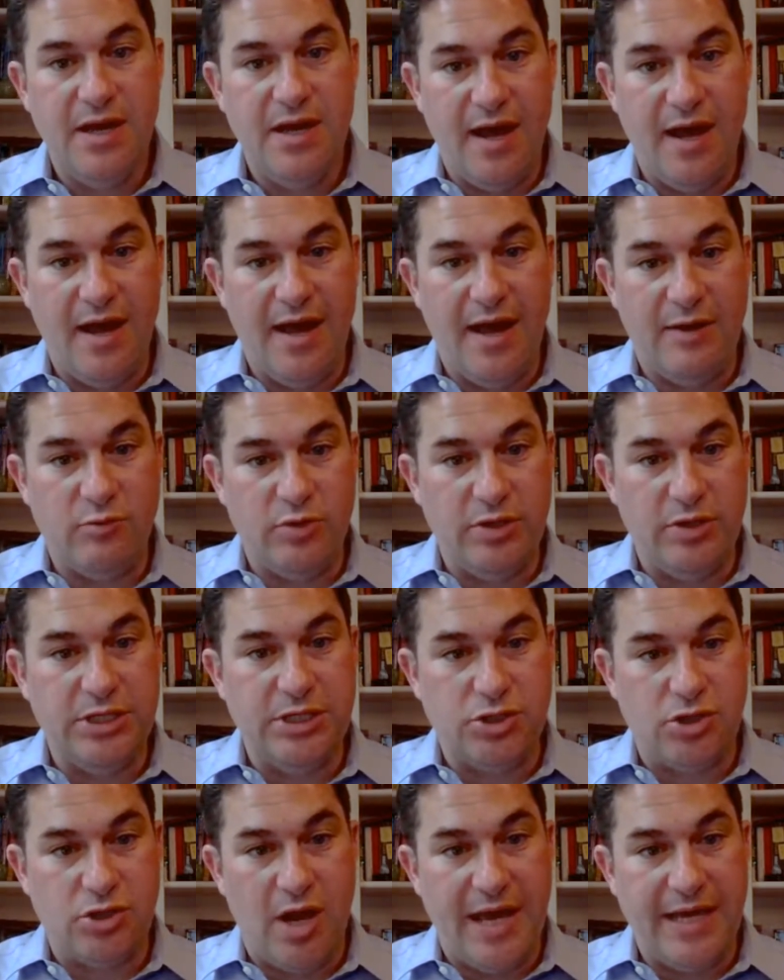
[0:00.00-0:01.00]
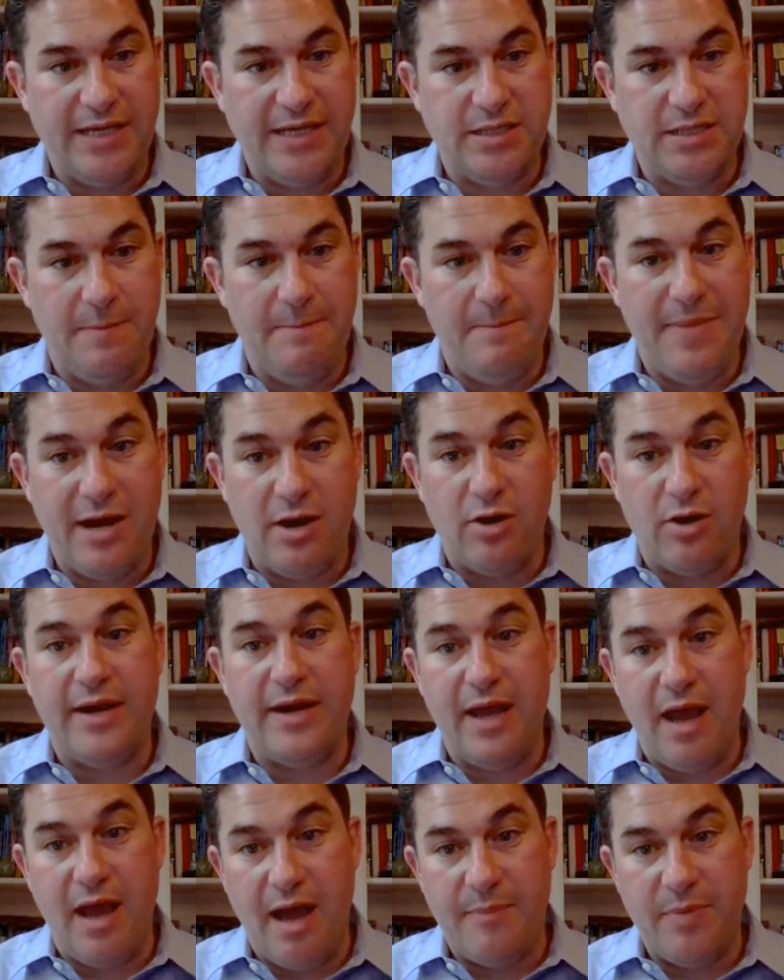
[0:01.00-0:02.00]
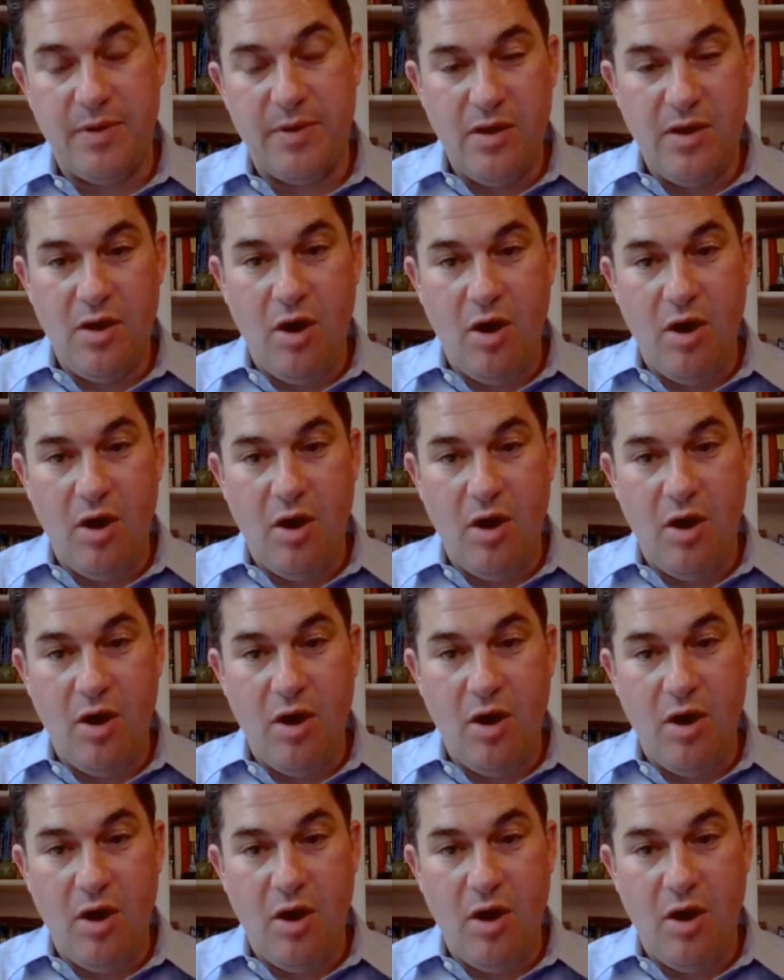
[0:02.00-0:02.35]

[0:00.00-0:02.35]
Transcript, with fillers: uh, and really trying to marry up